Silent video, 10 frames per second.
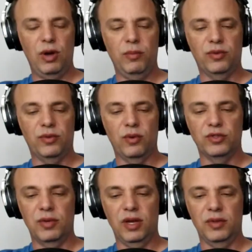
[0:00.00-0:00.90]
throw
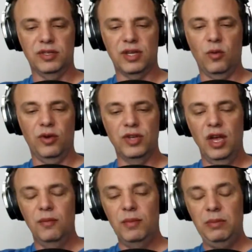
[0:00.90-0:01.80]
something up on the sidewalls,
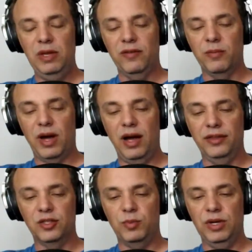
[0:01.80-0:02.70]
maybe even behind
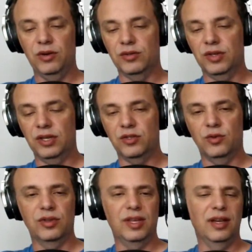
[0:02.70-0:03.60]
the speakers or that
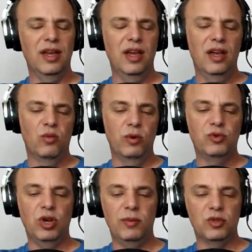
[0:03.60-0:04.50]
sort of thing. Room
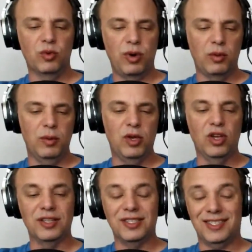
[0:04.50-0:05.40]
treatments would probably be
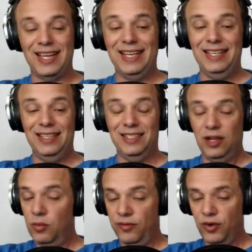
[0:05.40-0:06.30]
good. A second
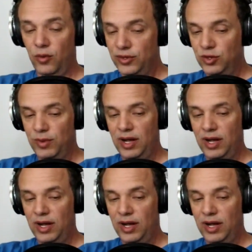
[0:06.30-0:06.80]
subwoofer once you buy